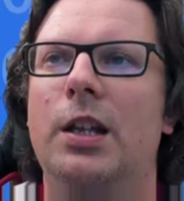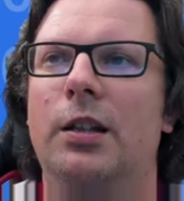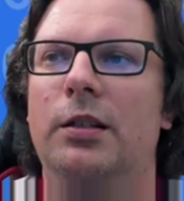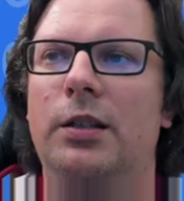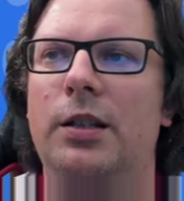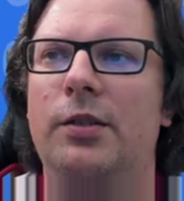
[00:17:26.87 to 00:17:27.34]

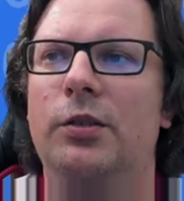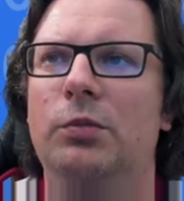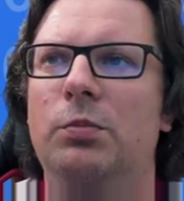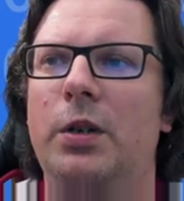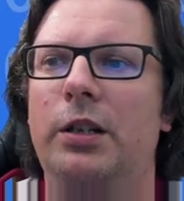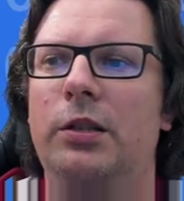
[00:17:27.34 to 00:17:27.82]
Let's go
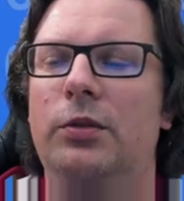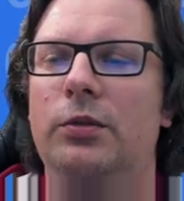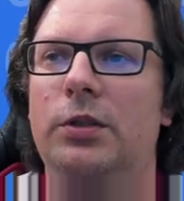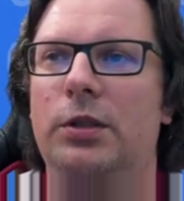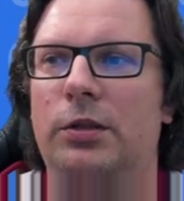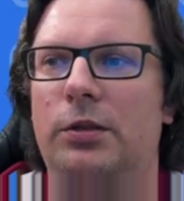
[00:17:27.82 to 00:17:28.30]
back to
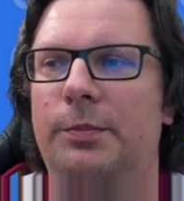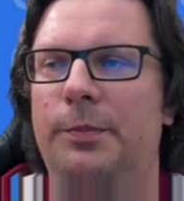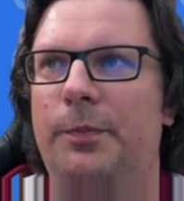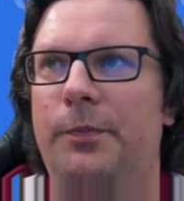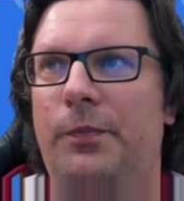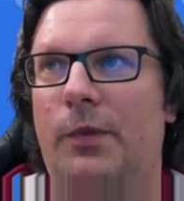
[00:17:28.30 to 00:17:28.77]
the
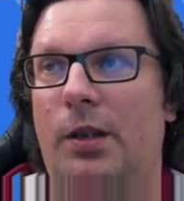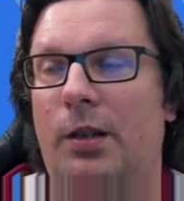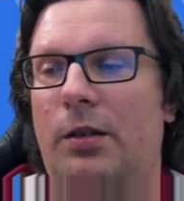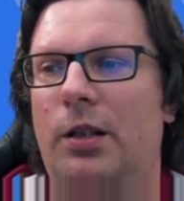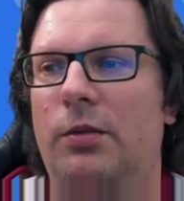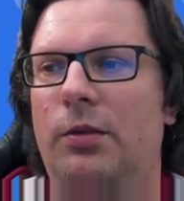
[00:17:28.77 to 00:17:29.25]

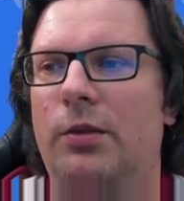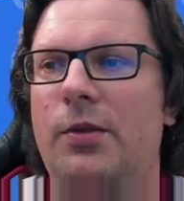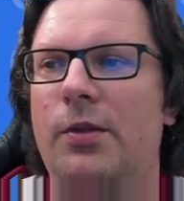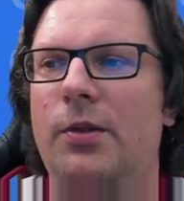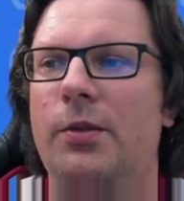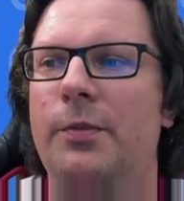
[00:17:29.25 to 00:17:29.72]
Cloud
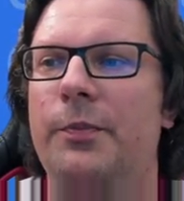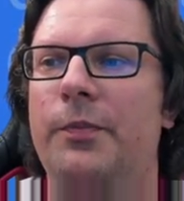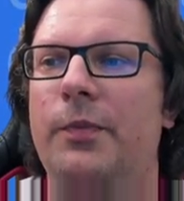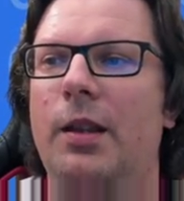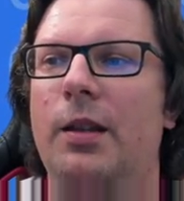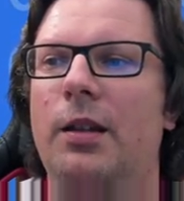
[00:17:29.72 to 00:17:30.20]
Console
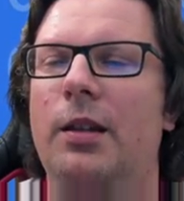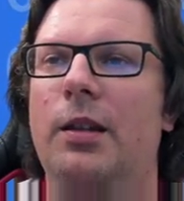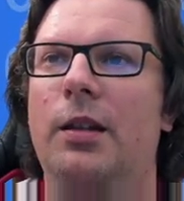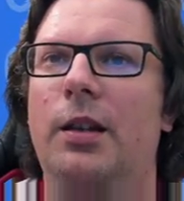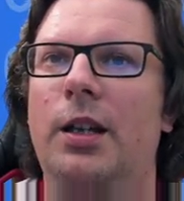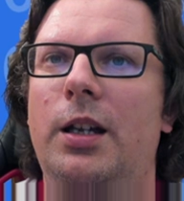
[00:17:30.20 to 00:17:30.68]

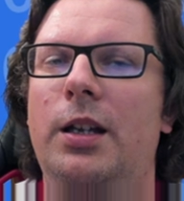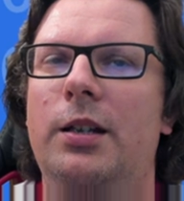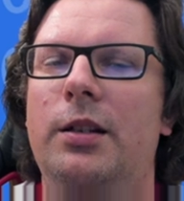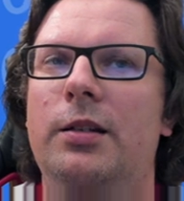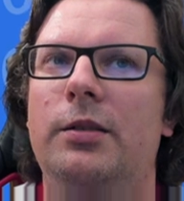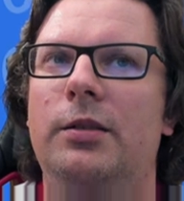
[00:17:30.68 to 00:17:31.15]

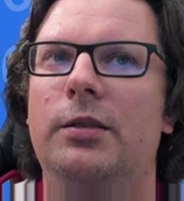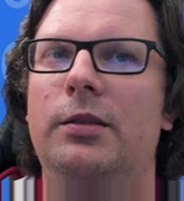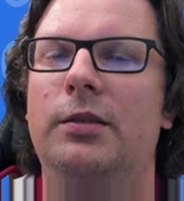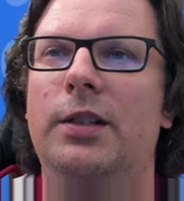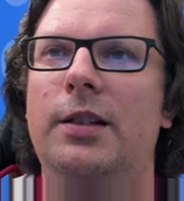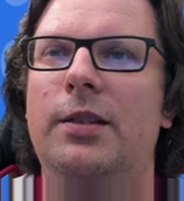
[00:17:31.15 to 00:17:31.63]
and
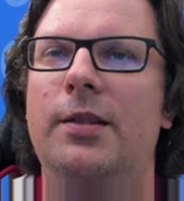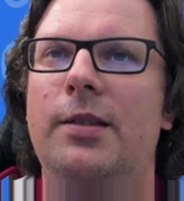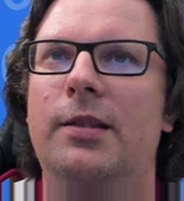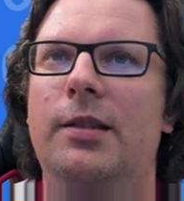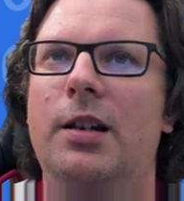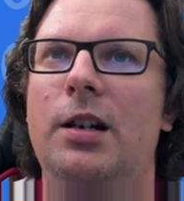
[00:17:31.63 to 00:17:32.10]
let's
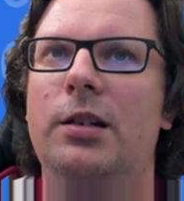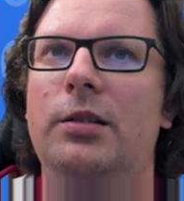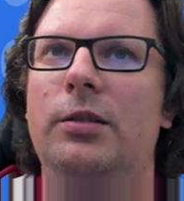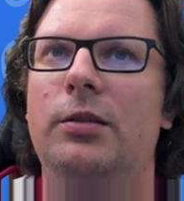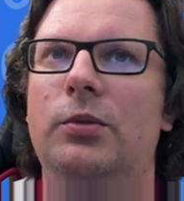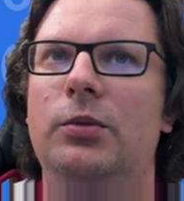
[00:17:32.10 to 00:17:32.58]
start
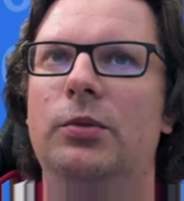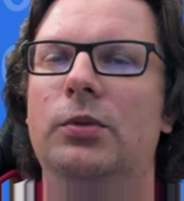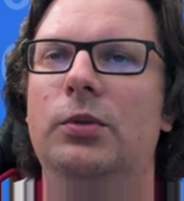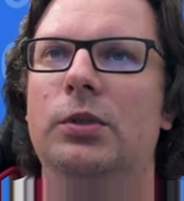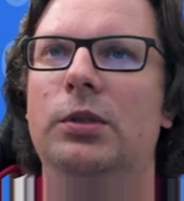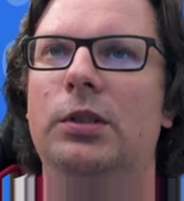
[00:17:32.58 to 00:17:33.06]
to
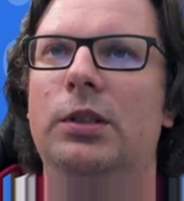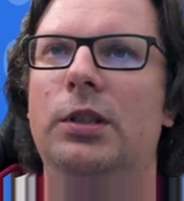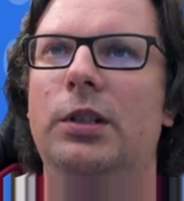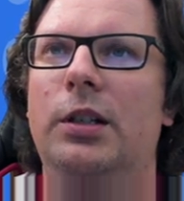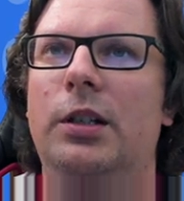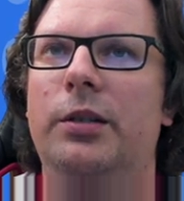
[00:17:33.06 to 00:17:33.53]

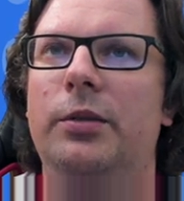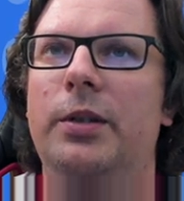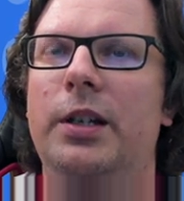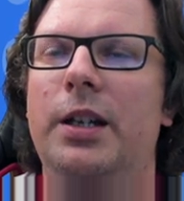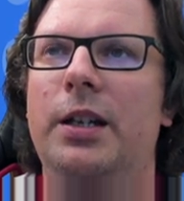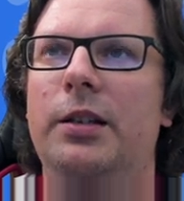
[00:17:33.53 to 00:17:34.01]

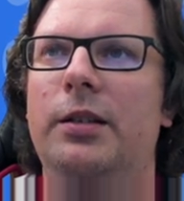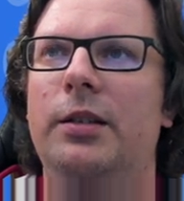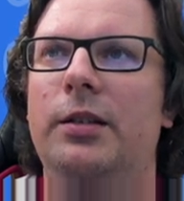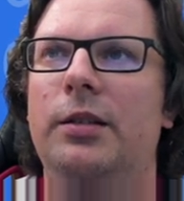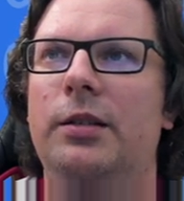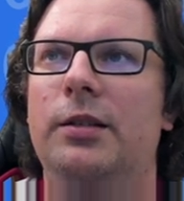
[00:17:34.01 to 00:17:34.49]
create
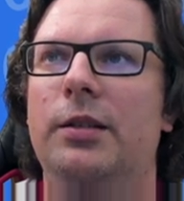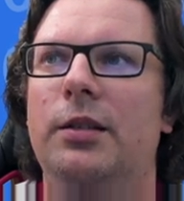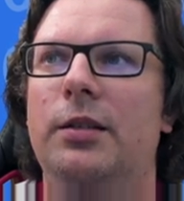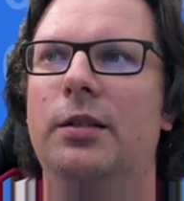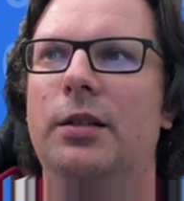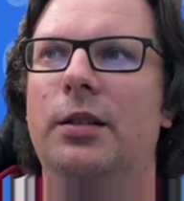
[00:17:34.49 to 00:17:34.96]

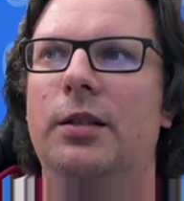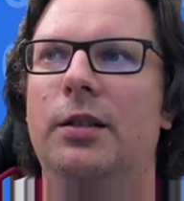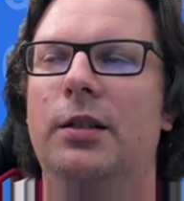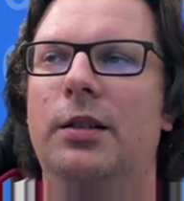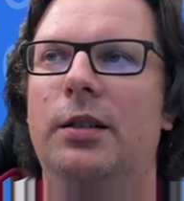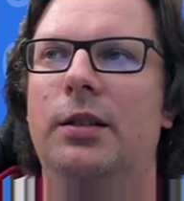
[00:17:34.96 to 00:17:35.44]

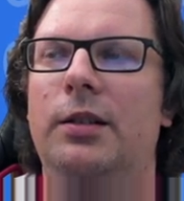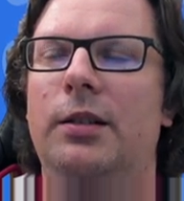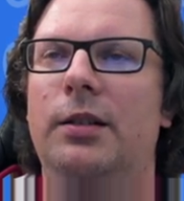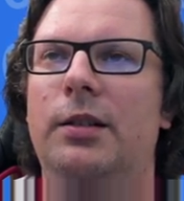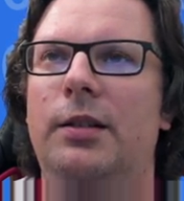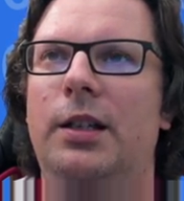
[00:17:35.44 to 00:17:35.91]

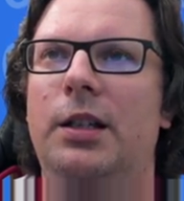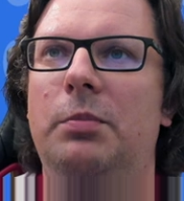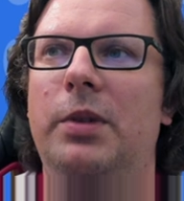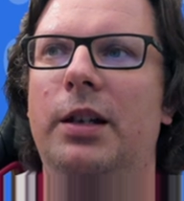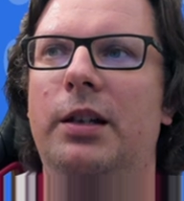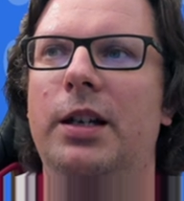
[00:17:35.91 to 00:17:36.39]
the
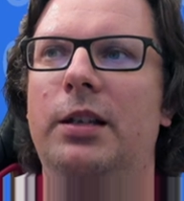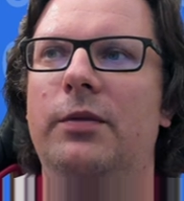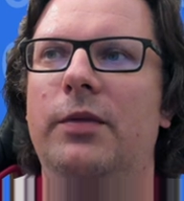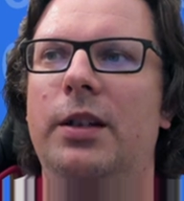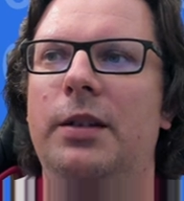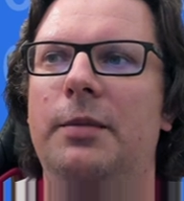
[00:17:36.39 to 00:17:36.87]
API
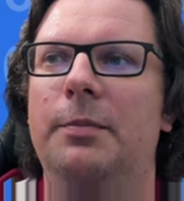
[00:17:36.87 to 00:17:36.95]
gateway.